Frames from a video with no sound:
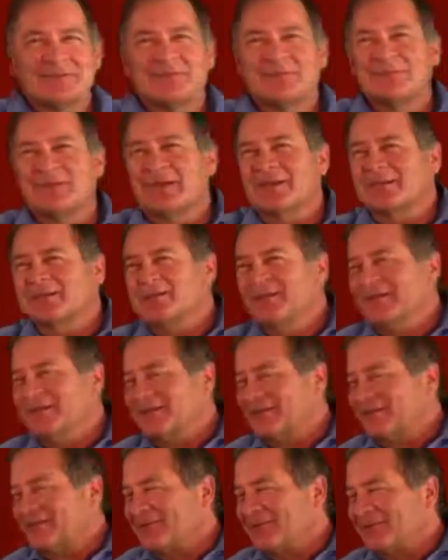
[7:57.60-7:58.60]
and back to
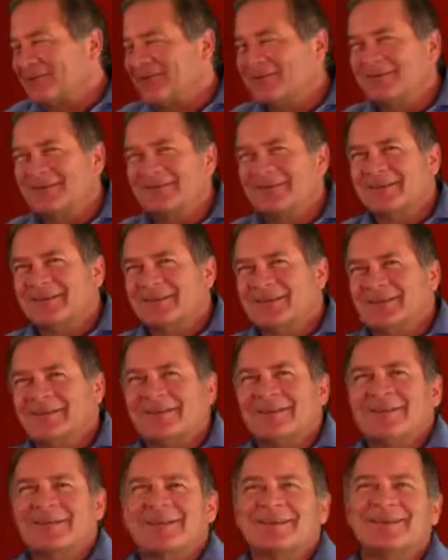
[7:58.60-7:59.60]
the other.
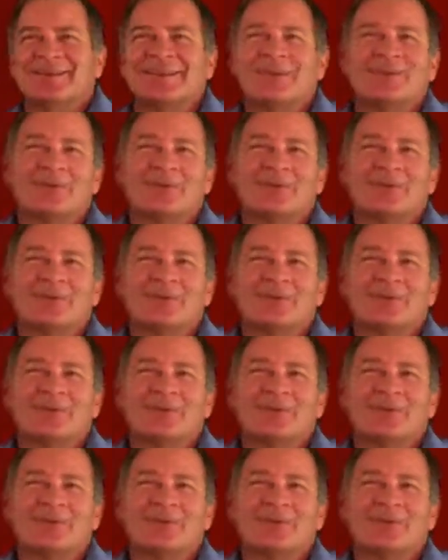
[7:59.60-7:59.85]
And